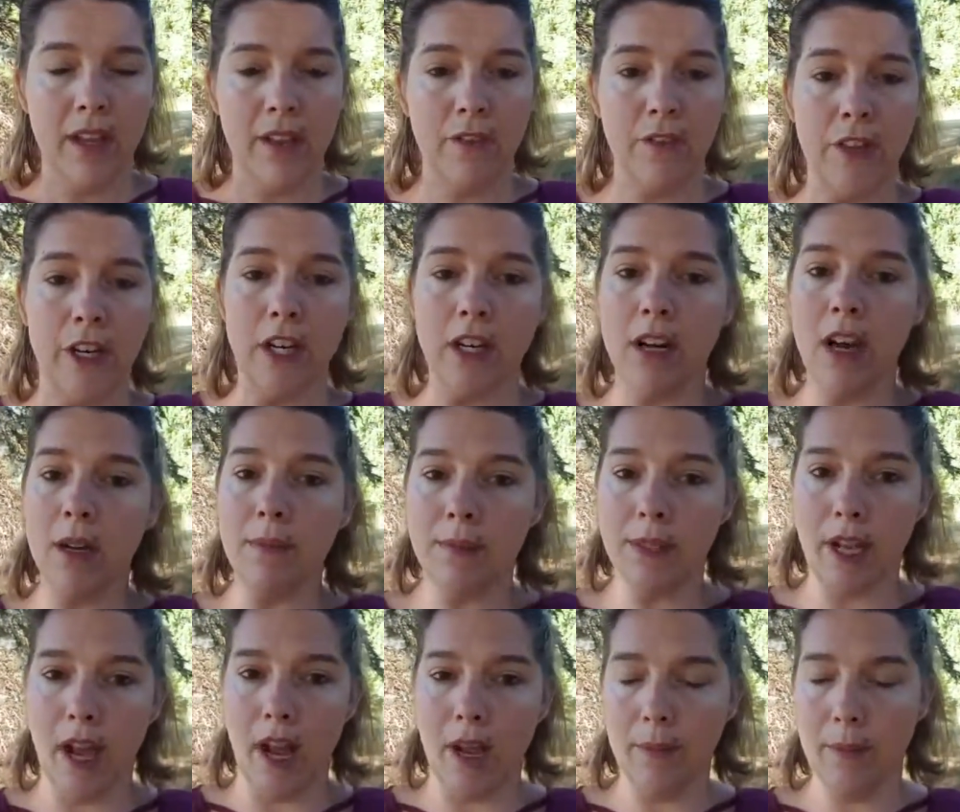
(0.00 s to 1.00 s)
Fear comes
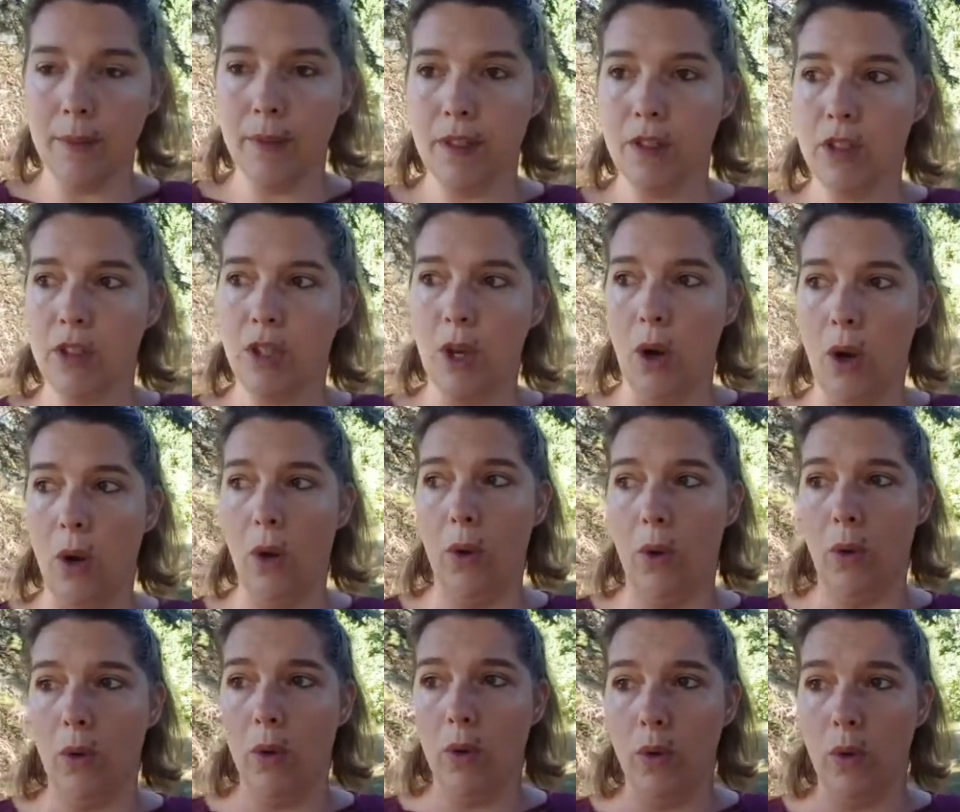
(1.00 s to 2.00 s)
up,
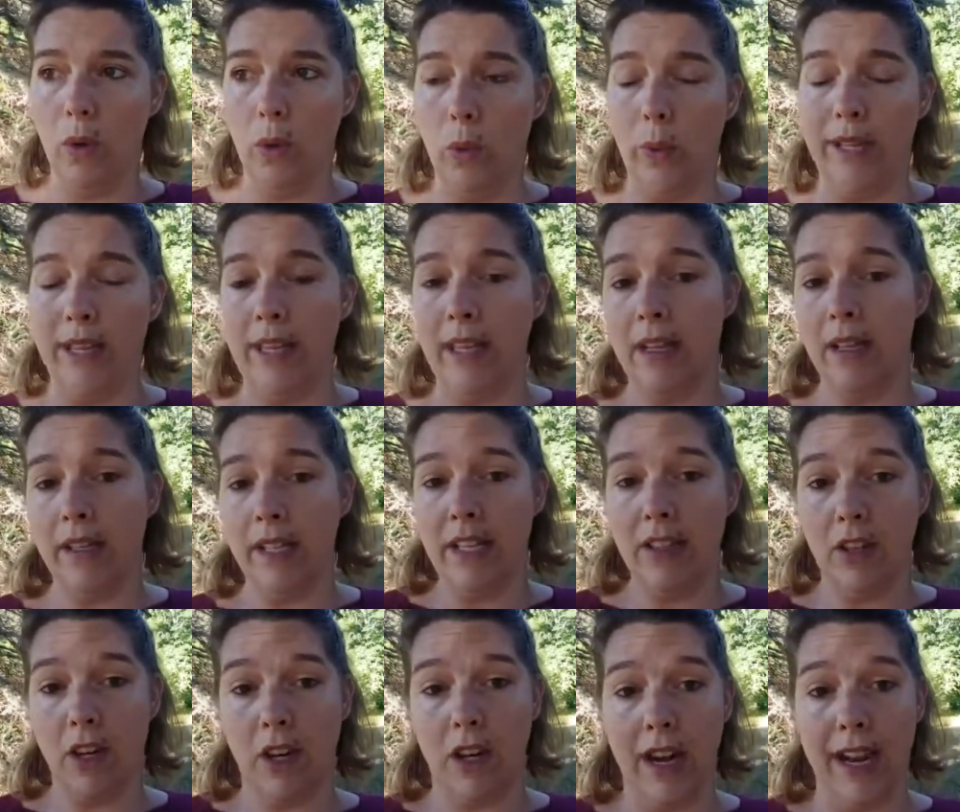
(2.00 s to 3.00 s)
so we
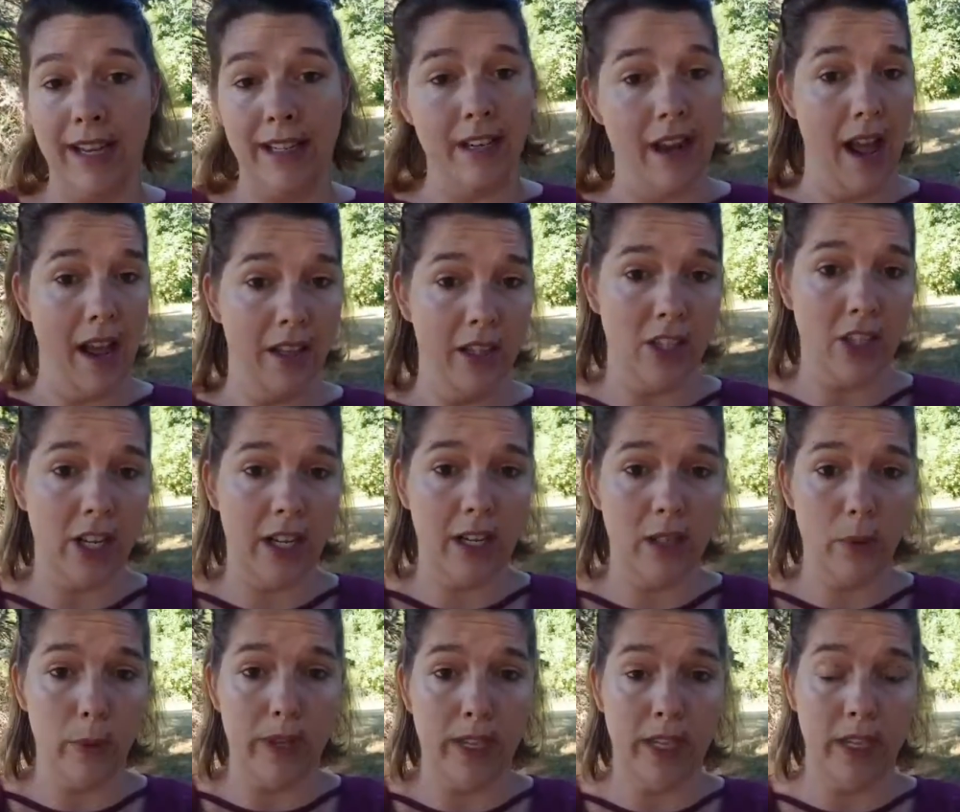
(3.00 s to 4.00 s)
either acknowledge it
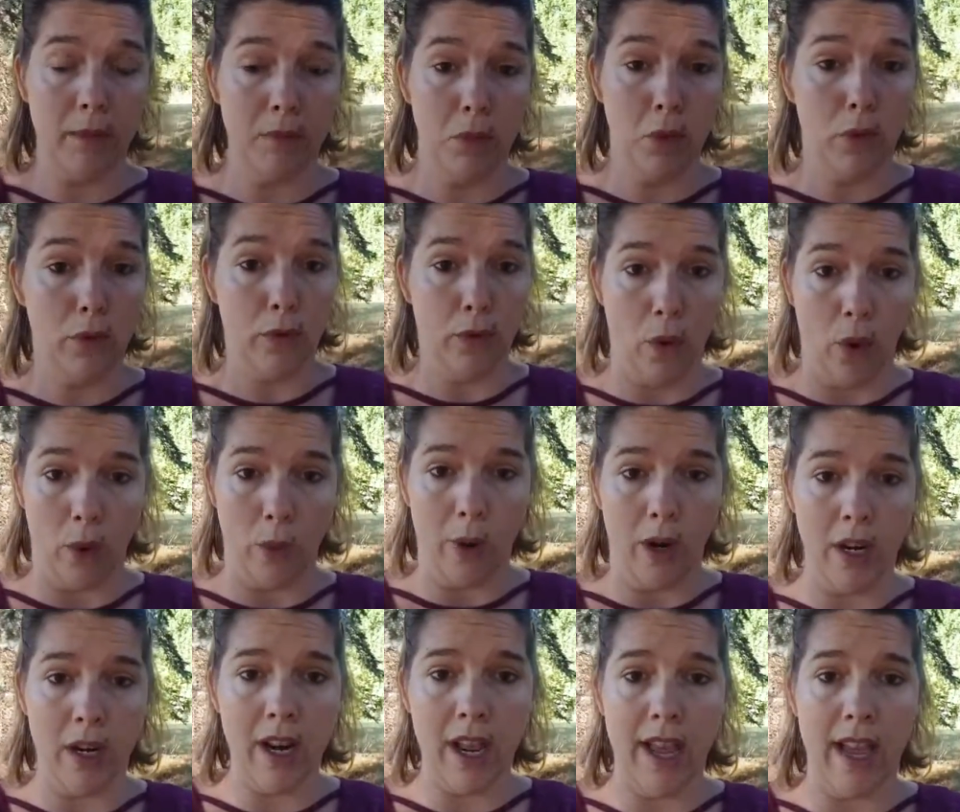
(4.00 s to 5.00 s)
and we move
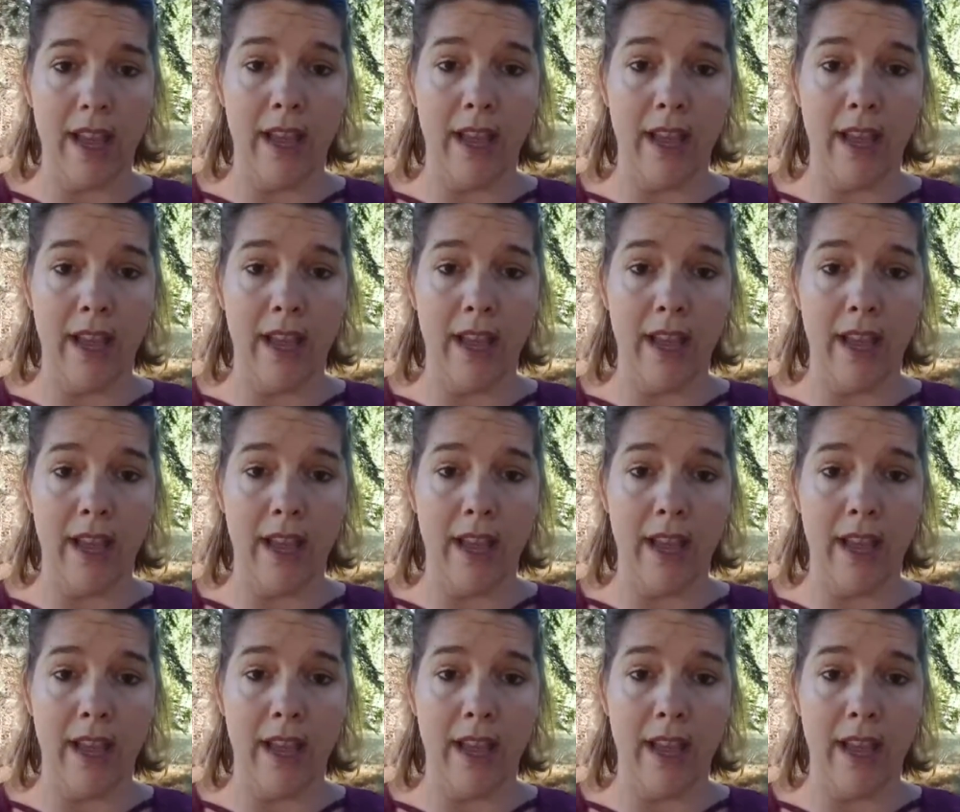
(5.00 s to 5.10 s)
forward